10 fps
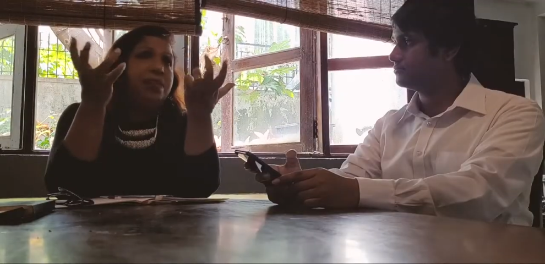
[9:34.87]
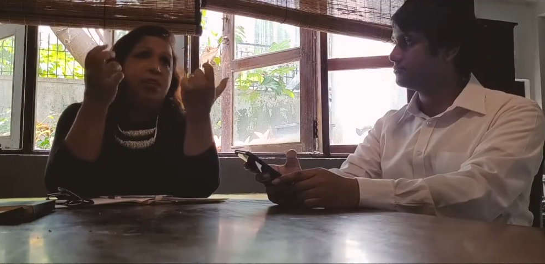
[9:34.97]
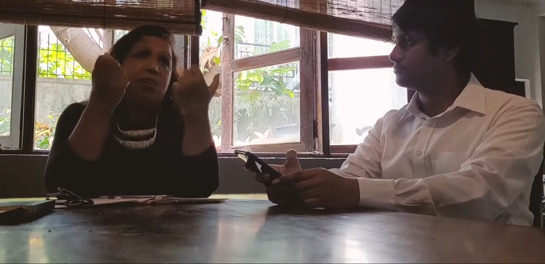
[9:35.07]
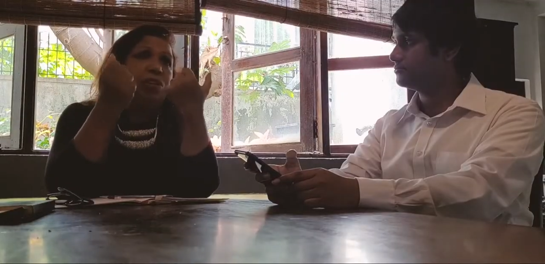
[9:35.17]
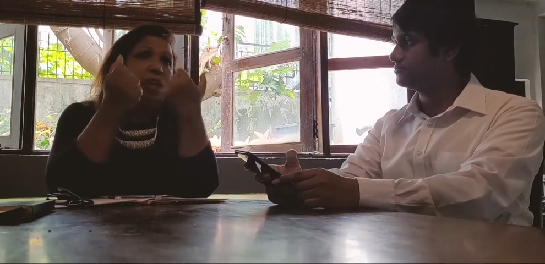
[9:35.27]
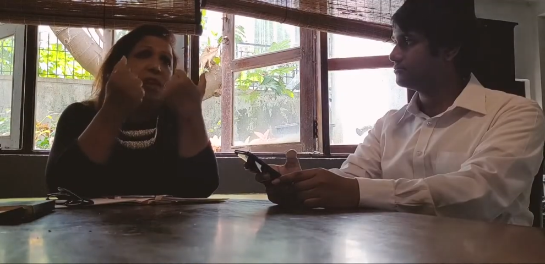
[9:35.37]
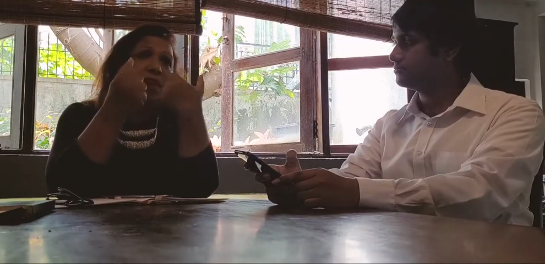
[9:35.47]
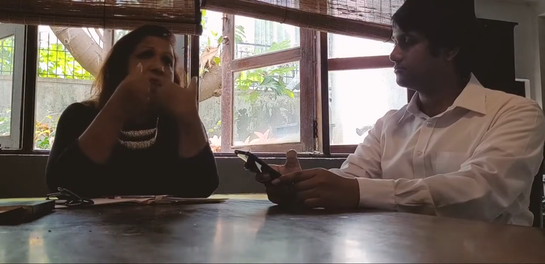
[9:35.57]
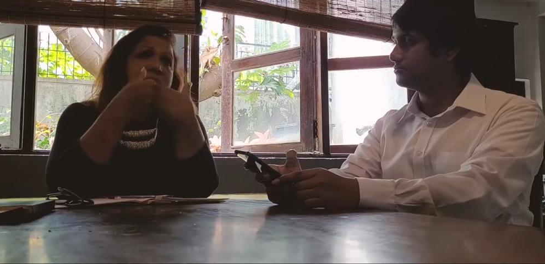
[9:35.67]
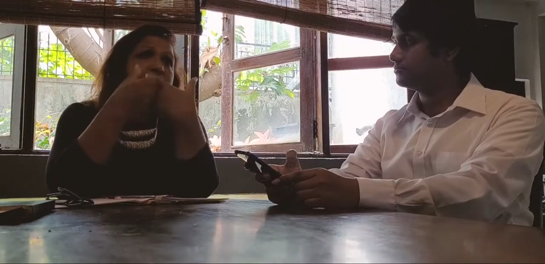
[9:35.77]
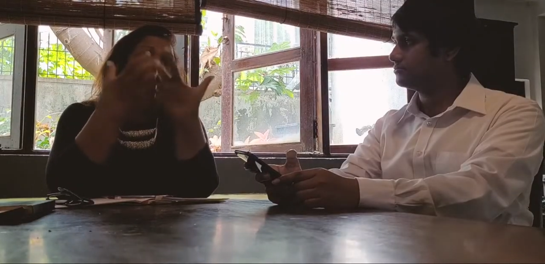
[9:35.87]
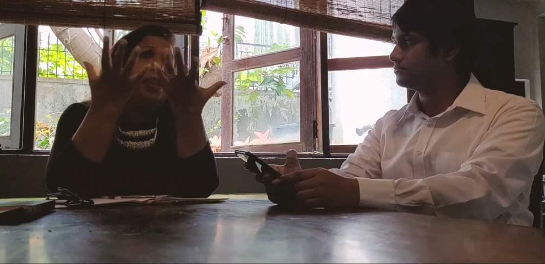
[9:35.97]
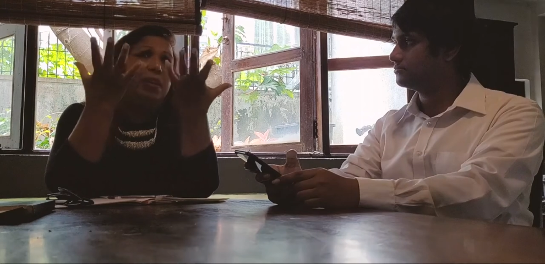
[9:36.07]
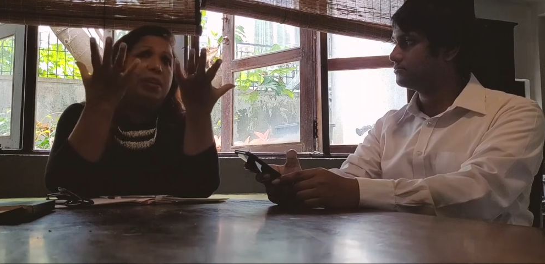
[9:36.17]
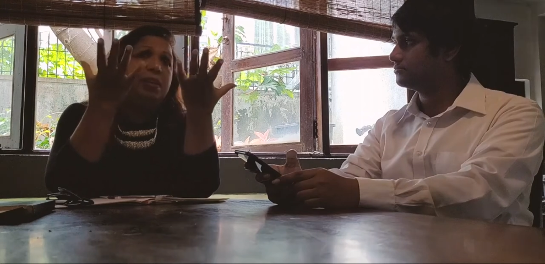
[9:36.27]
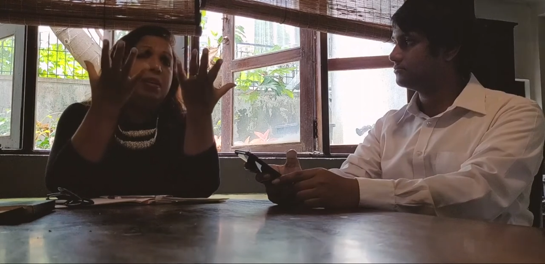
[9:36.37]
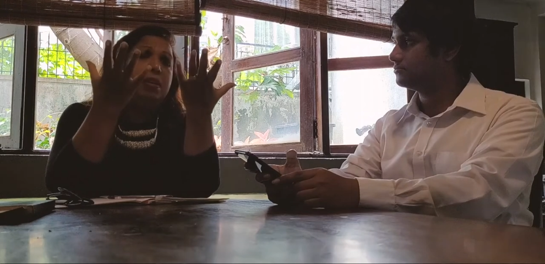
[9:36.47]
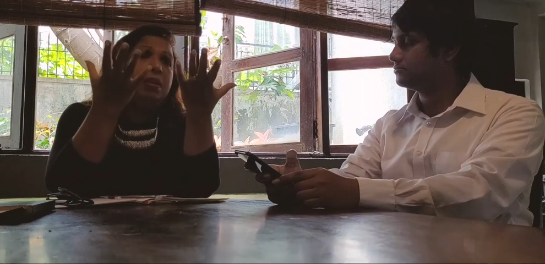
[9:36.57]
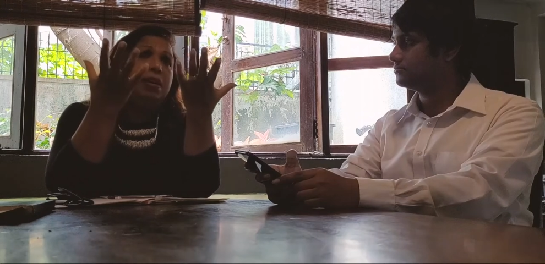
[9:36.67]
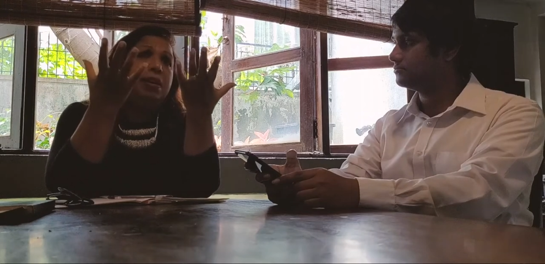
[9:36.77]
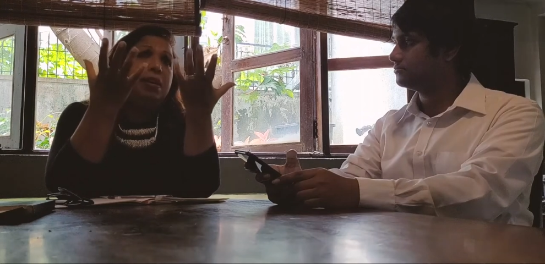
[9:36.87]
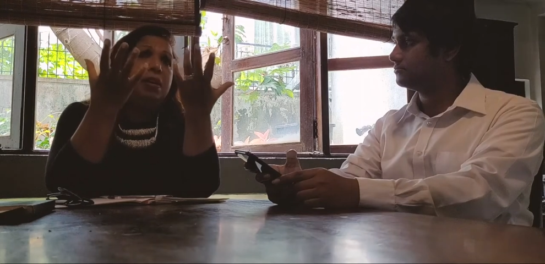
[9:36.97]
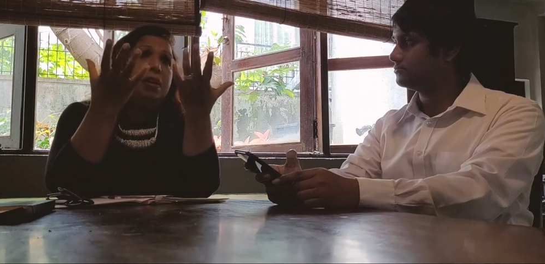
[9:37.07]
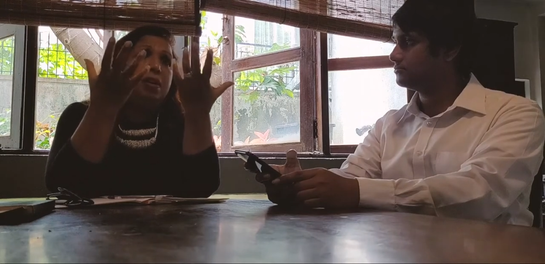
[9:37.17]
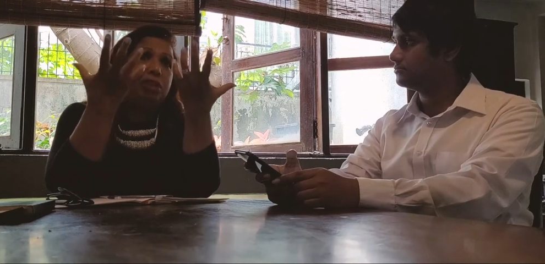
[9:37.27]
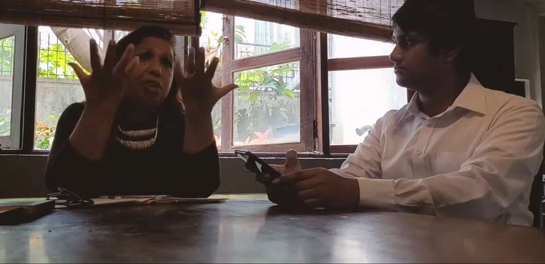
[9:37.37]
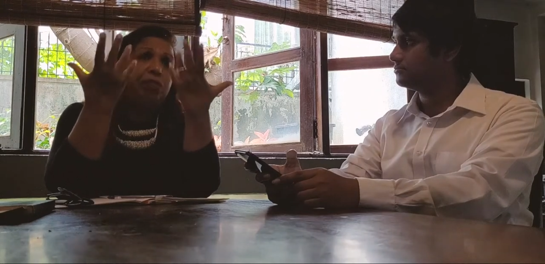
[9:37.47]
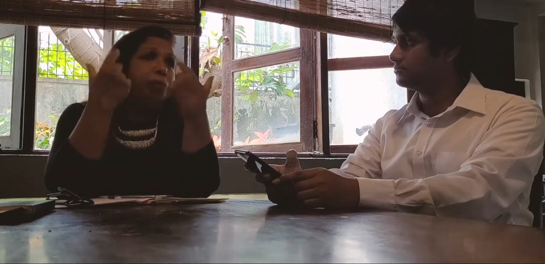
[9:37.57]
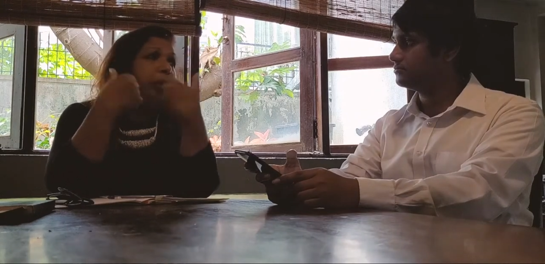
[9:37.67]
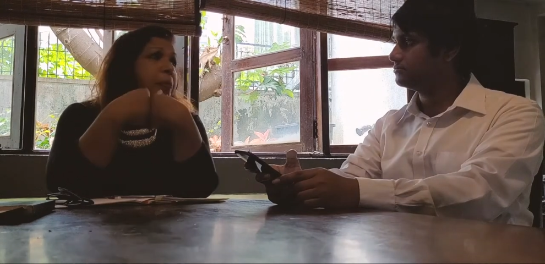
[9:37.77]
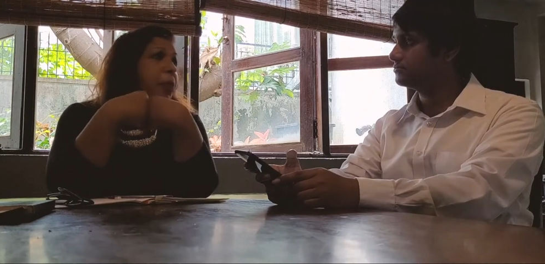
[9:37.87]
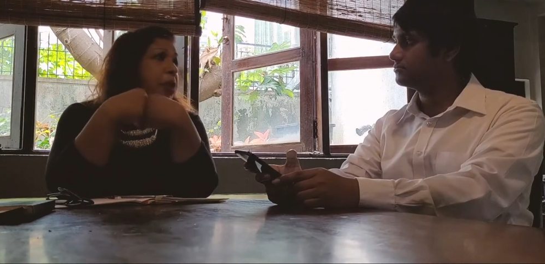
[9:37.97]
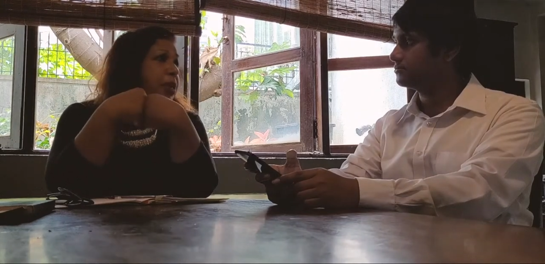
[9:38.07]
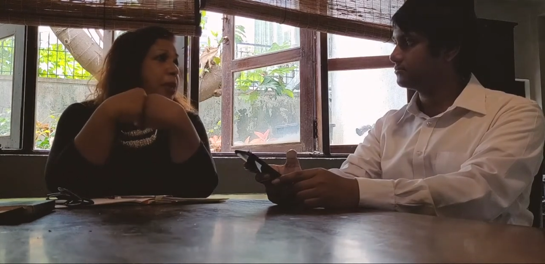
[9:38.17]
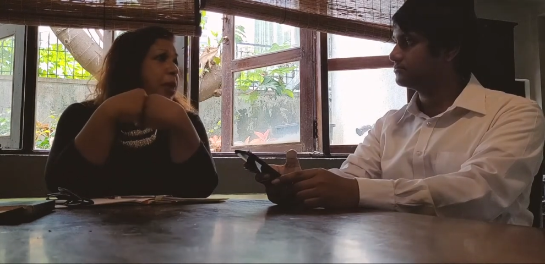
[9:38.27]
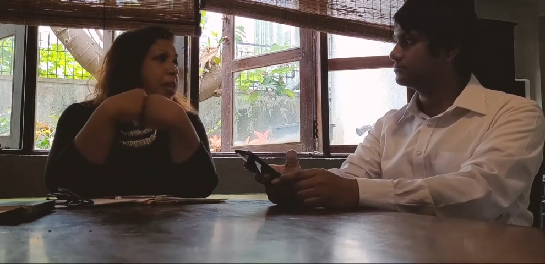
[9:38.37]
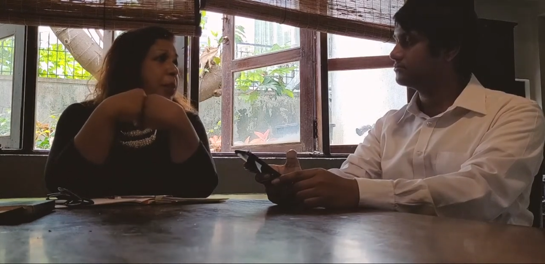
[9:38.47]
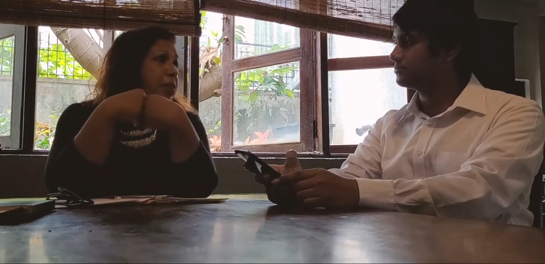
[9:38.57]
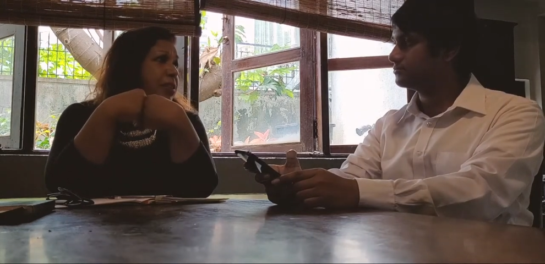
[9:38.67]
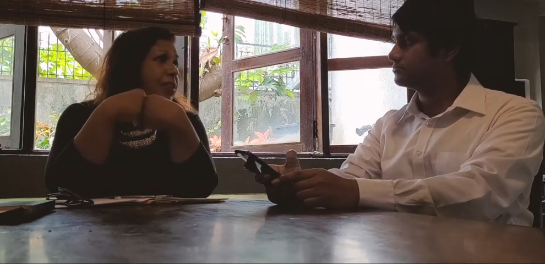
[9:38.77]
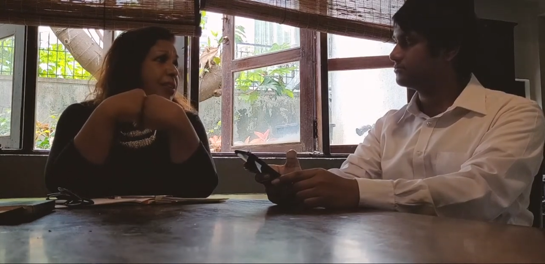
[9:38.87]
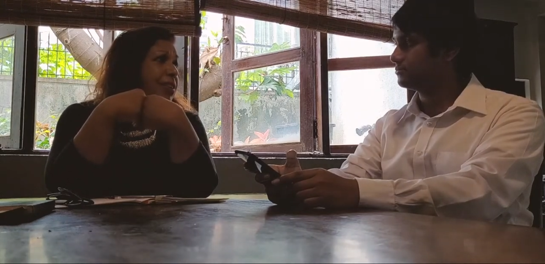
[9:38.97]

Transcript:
Speaker 1: in child rights. And then uh, she has to be appointed by the president